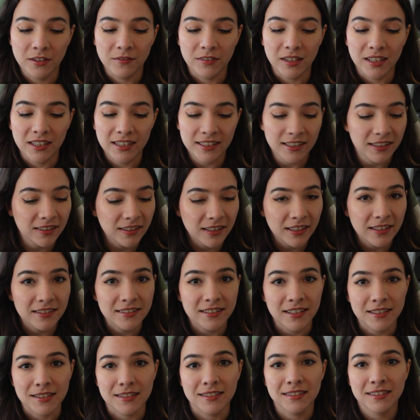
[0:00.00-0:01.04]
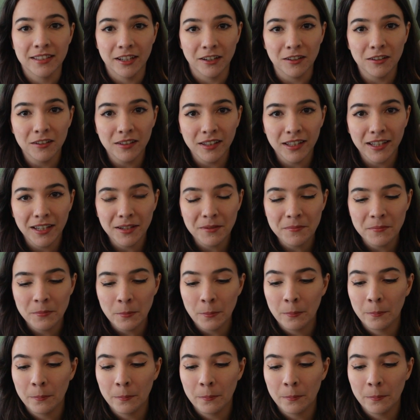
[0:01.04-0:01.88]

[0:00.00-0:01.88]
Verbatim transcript: of the Heelys necessarily,